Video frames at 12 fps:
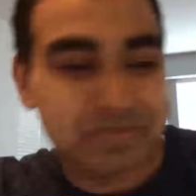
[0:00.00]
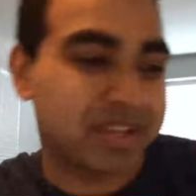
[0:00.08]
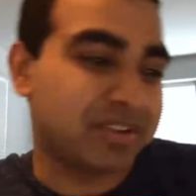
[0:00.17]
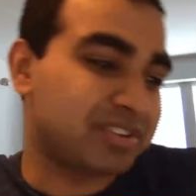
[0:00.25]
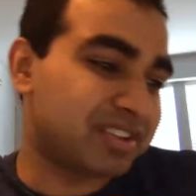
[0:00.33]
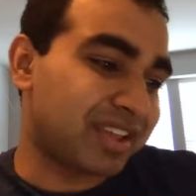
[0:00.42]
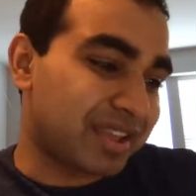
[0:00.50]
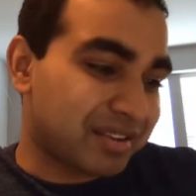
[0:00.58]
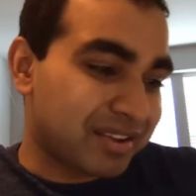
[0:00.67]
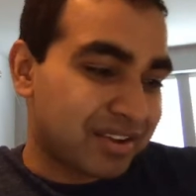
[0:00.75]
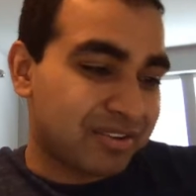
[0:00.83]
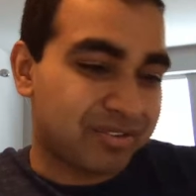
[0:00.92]
that you see
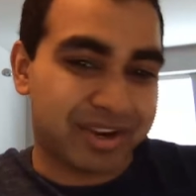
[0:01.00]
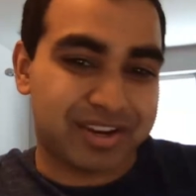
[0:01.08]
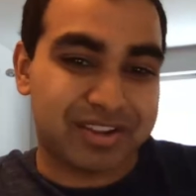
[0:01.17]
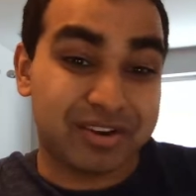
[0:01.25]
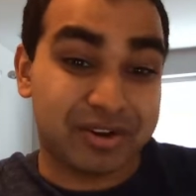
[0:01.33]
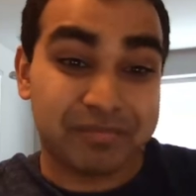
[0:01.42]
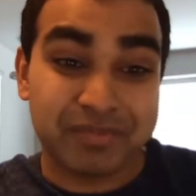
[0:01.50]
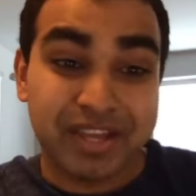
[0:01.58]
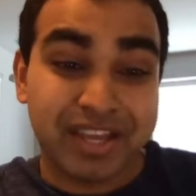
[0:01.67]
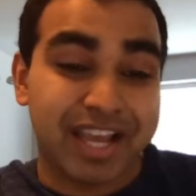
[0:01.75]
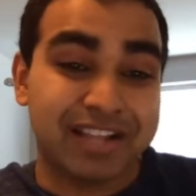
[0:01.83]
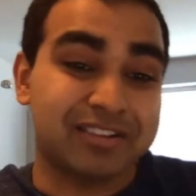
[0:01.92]
right here.
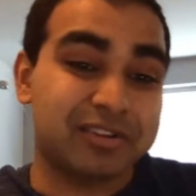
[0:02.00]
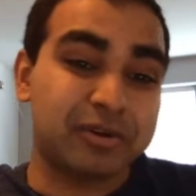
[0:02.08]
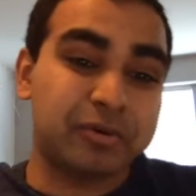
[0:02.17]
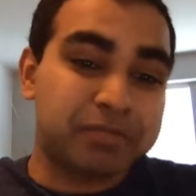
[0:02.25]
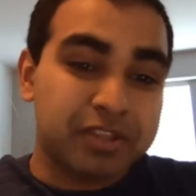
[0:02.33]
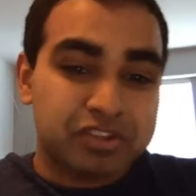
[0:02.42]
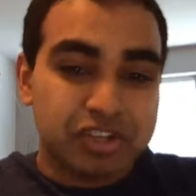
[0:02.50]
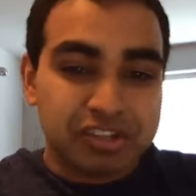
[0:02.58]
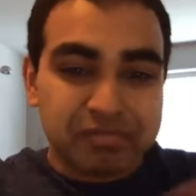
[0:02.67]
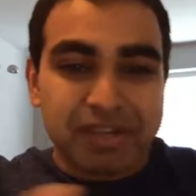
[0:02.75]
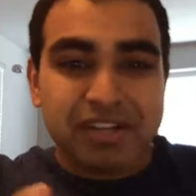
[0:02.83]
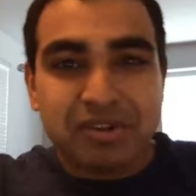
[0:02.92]
And so
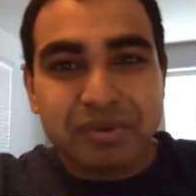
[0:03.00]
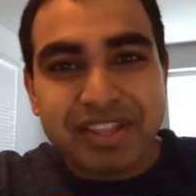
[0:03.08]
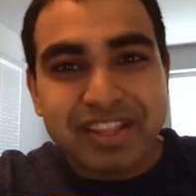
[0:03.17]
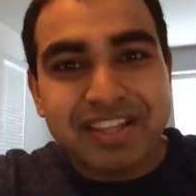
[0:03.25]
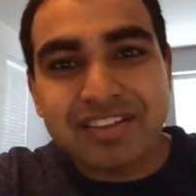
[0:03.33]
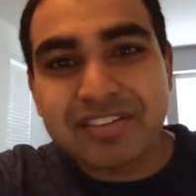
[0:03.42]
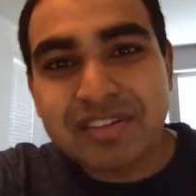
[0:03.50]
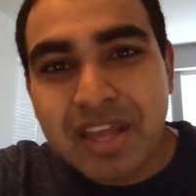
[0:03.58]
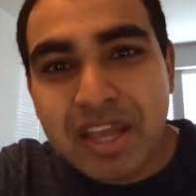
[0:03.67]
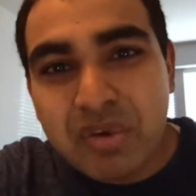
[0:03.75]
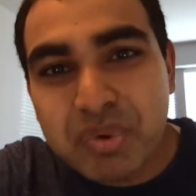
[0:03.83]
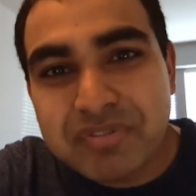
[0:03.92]
just by doing this,
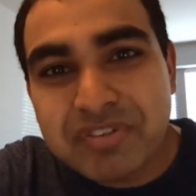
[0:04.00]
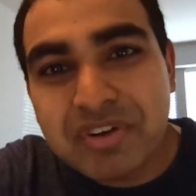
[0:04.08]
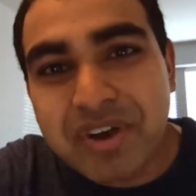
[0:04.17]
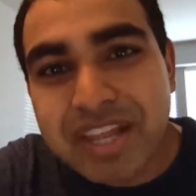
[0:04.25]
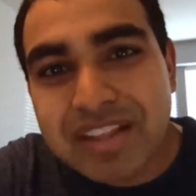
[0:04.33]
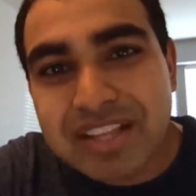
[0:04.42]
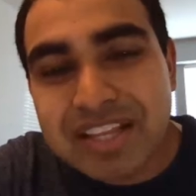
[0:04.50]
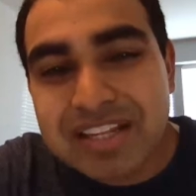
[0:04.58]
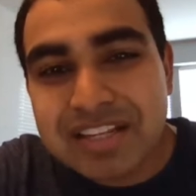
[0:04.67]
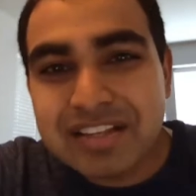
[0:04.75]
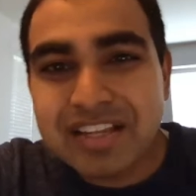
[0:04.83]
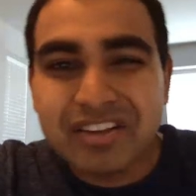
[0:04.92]
we've
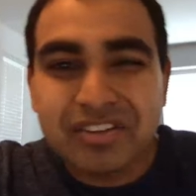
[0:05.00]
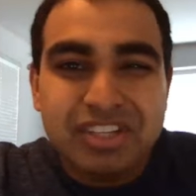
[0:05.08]
greatly you know,